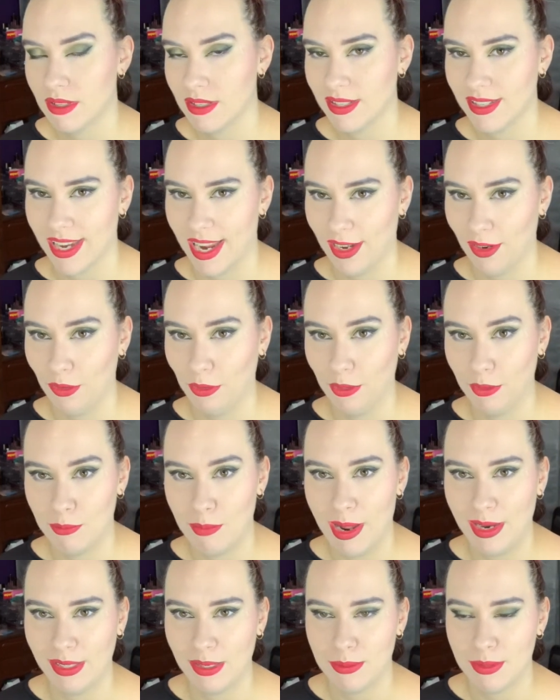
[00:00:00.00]
get all of
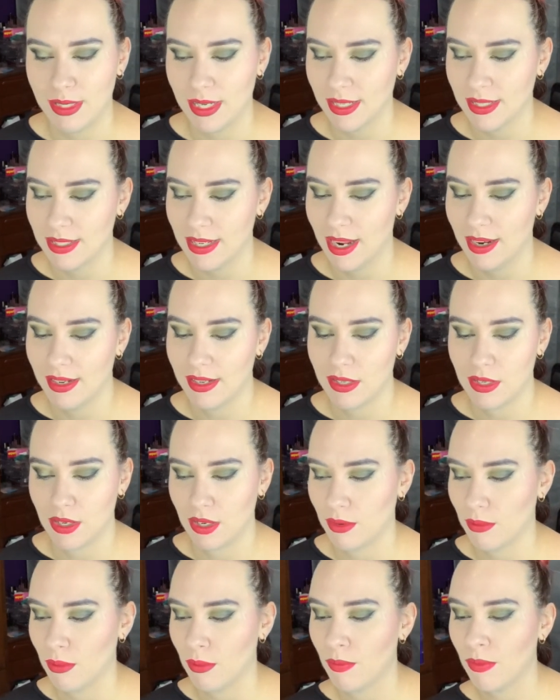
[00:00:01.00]
my lipsticks down
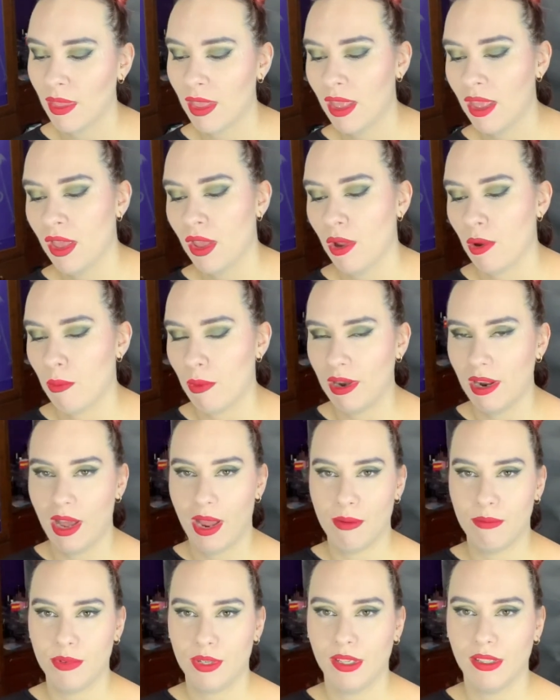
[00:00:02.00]
into when
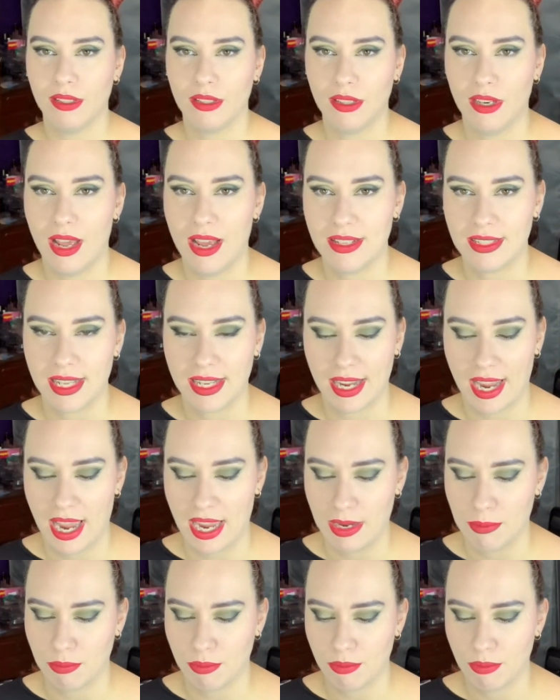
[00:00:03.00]
I'm utilizing
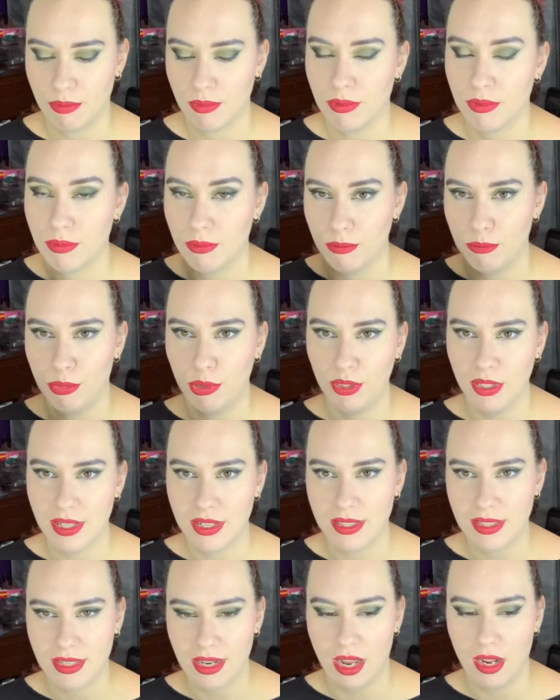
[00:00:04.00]
a
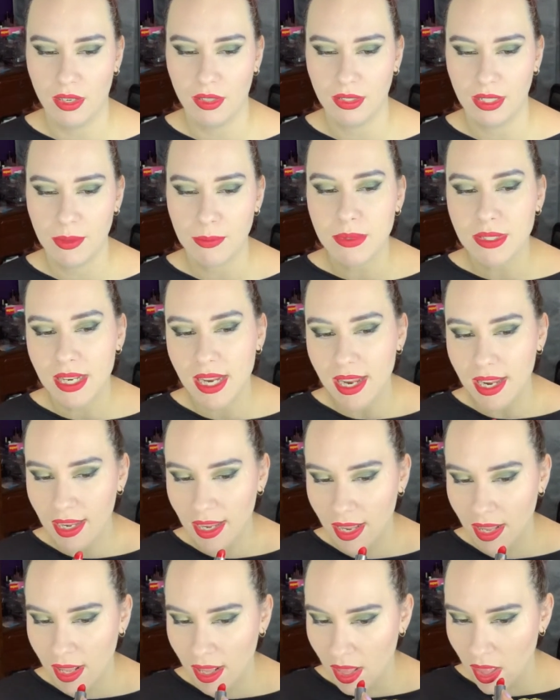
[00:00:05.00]
bullet style
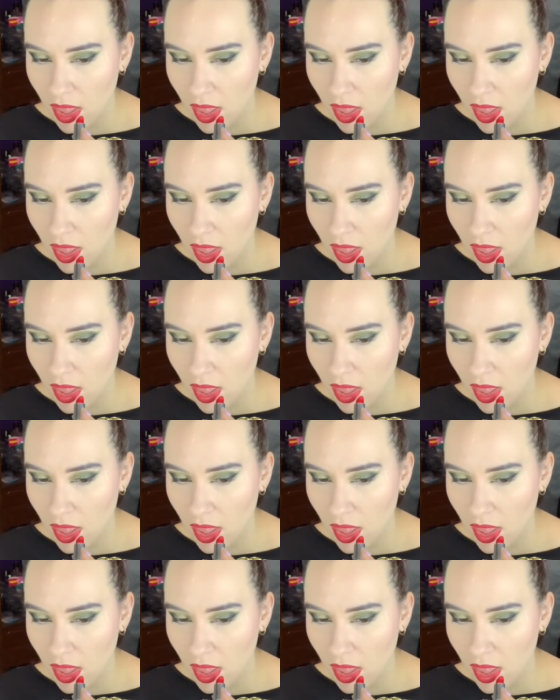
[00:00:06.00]
lipstick.